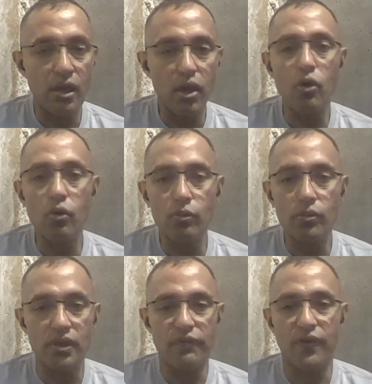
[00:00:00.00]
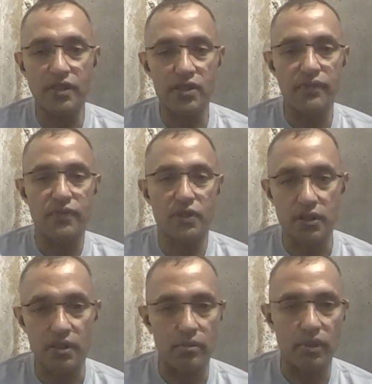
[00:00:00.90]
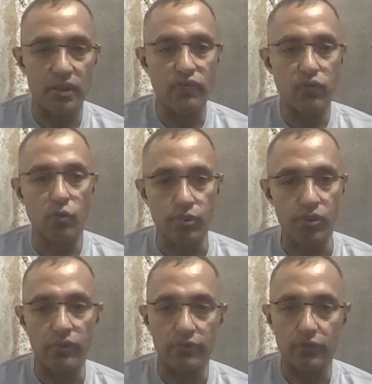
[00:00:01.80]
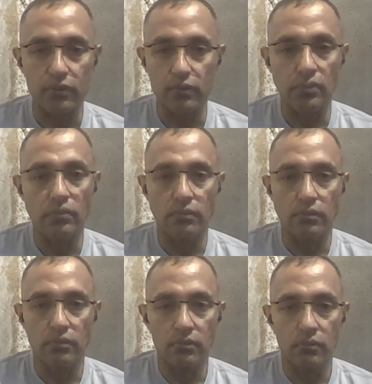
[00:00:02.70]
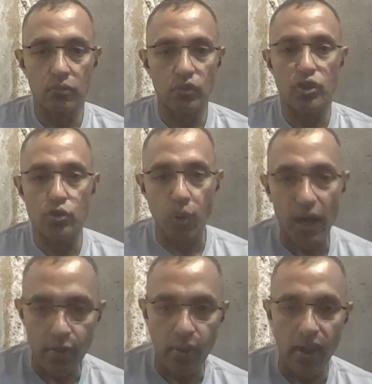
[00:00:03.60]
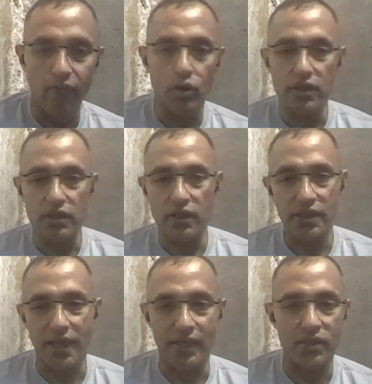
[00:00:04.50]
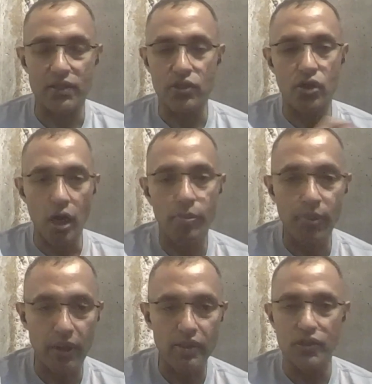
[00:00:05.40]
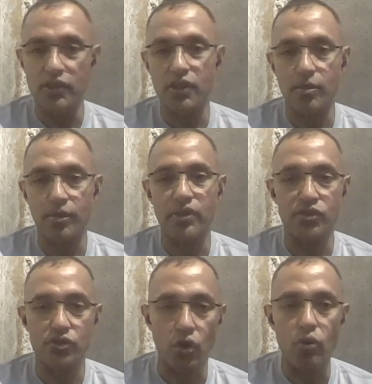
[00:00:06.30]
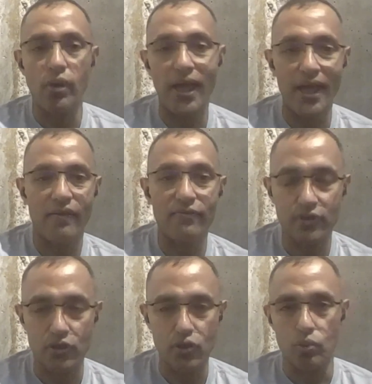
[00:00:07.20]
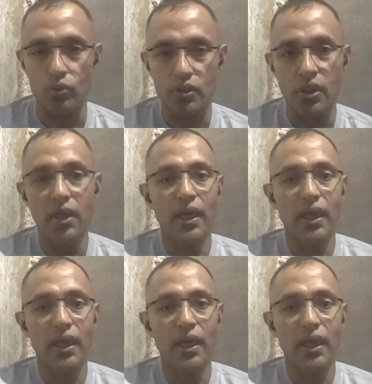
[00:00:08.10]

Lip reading: No defensive system is foolproof, which is why we have all these attacks. It's not because these companies don't have the tools.